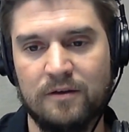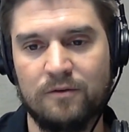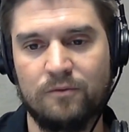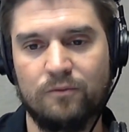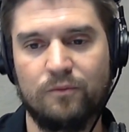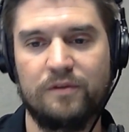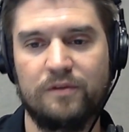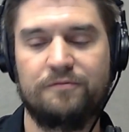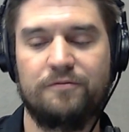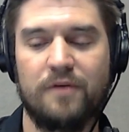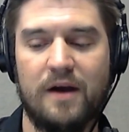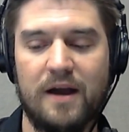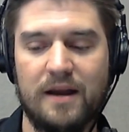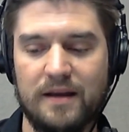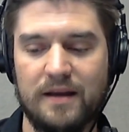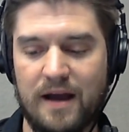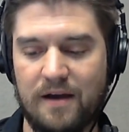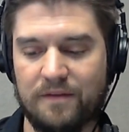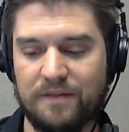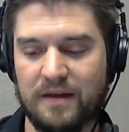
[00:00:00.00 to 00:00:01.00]
We find
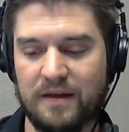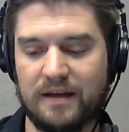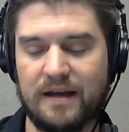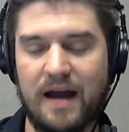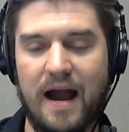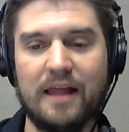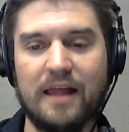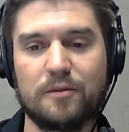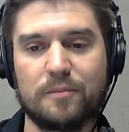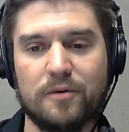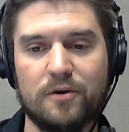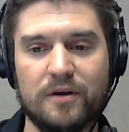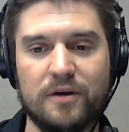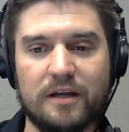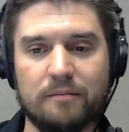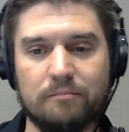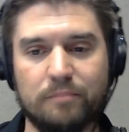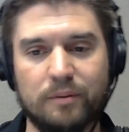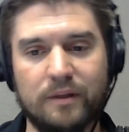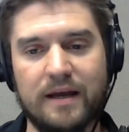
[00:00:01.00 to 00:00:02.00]
out that Kyler Murray
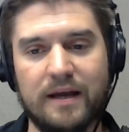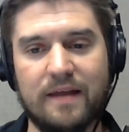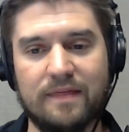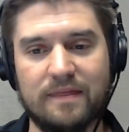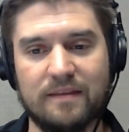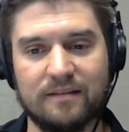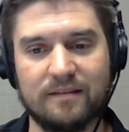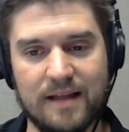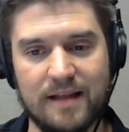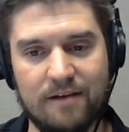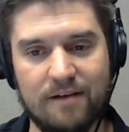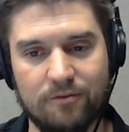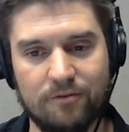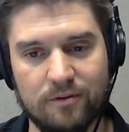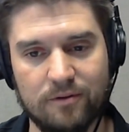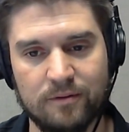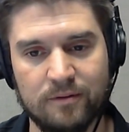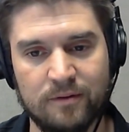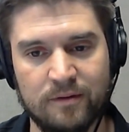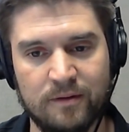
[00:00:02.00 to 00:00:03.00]
can play at this level.
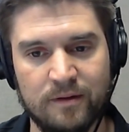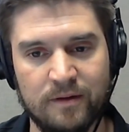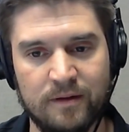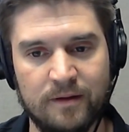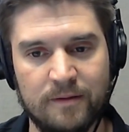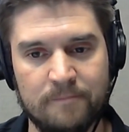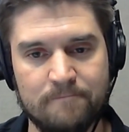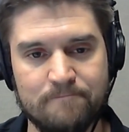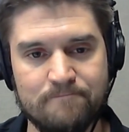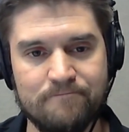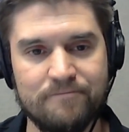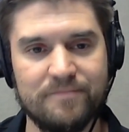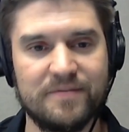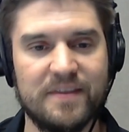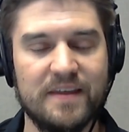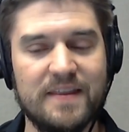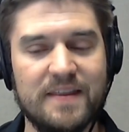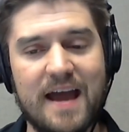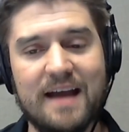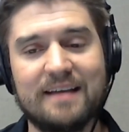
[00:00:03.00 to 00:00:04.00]

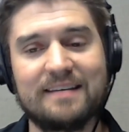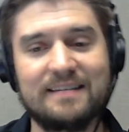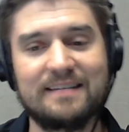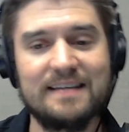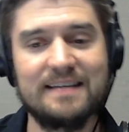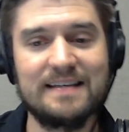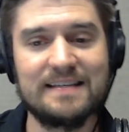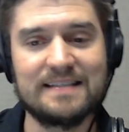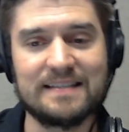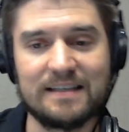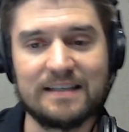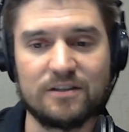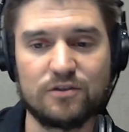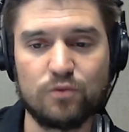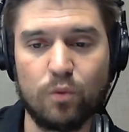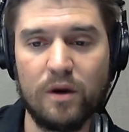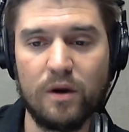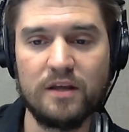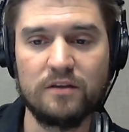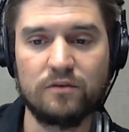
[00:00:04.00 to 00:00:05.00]
The next season,
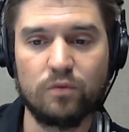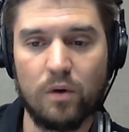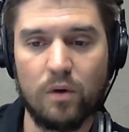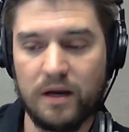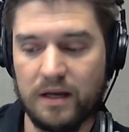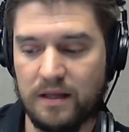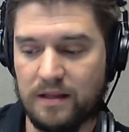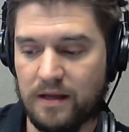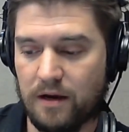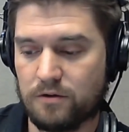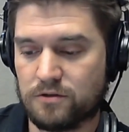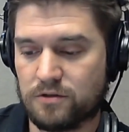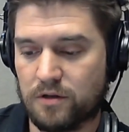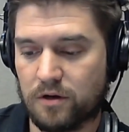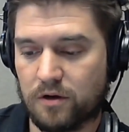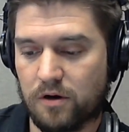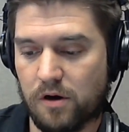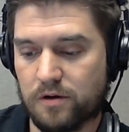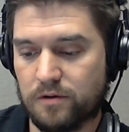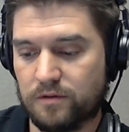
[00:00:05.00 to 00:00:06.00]
2020, the
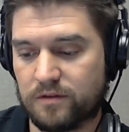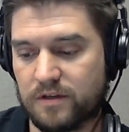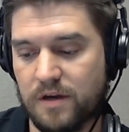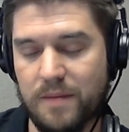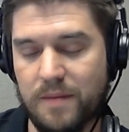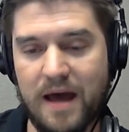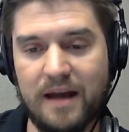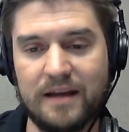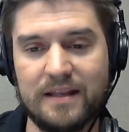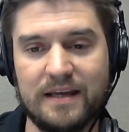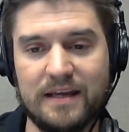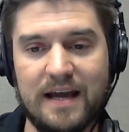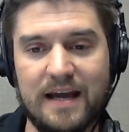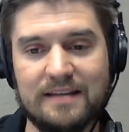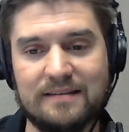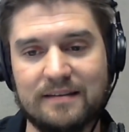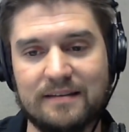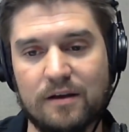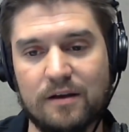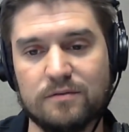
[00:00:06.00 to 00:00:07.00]
Arizona Cardinals come out of the
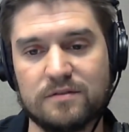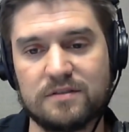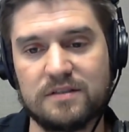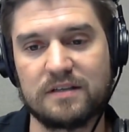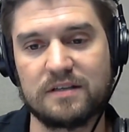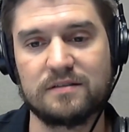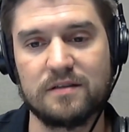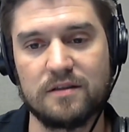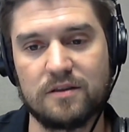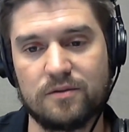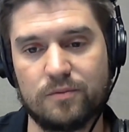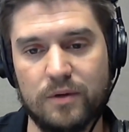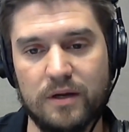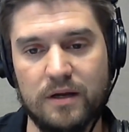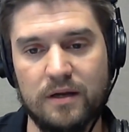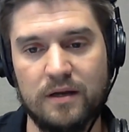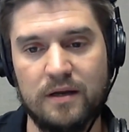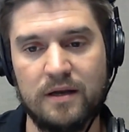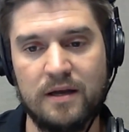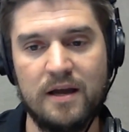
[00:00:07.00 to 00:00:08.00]
gates and go
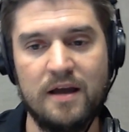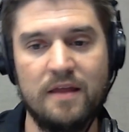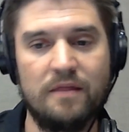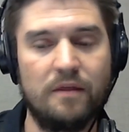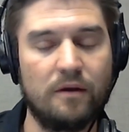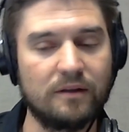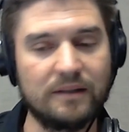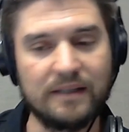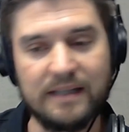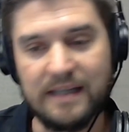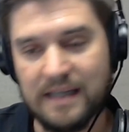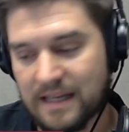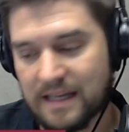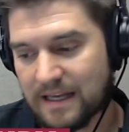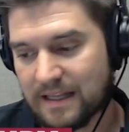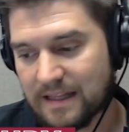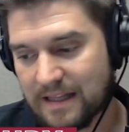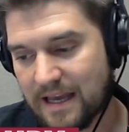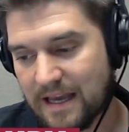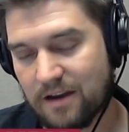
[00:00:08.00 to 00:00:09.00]
6-3. They're
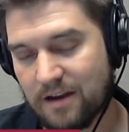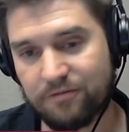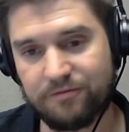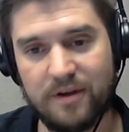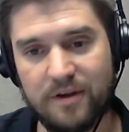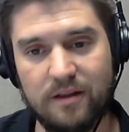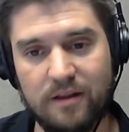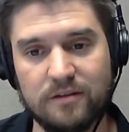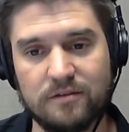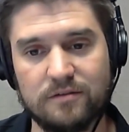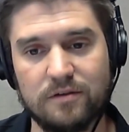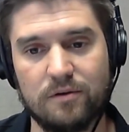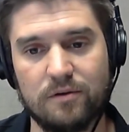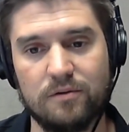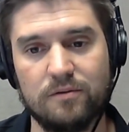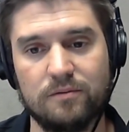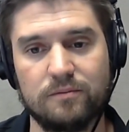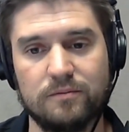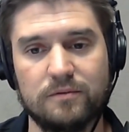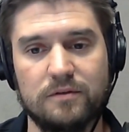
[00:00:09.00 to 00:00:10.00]
leading the NFL in
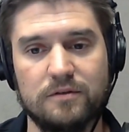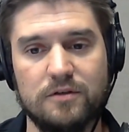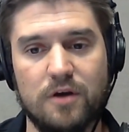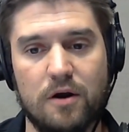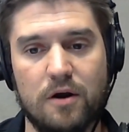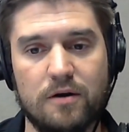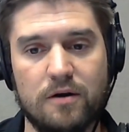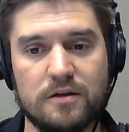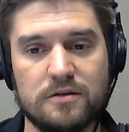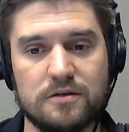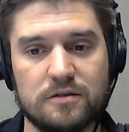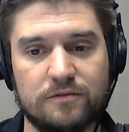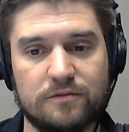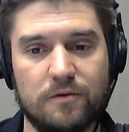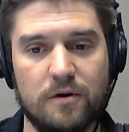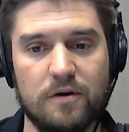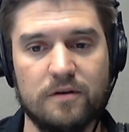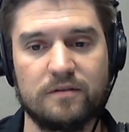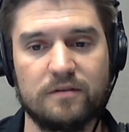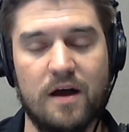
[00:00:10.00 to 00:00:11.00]
total yardage as
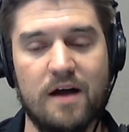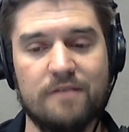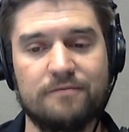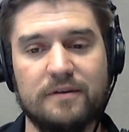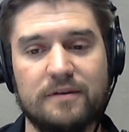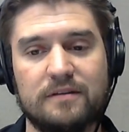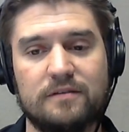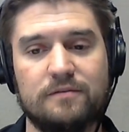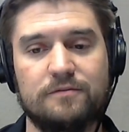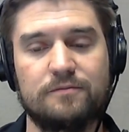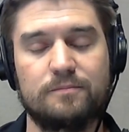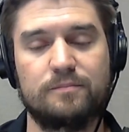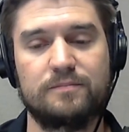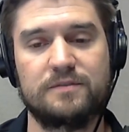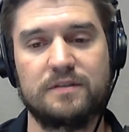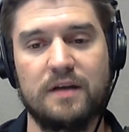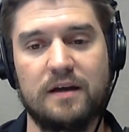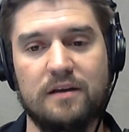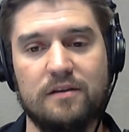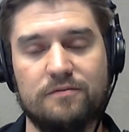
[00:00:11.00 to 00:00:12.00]
far as offense
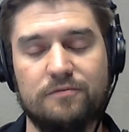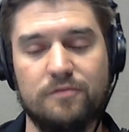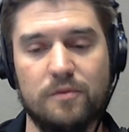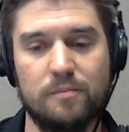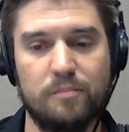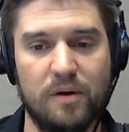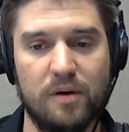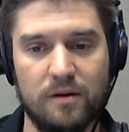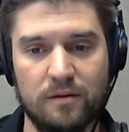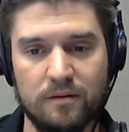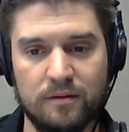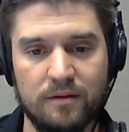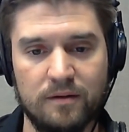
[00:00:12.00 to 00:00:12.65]
side of the football.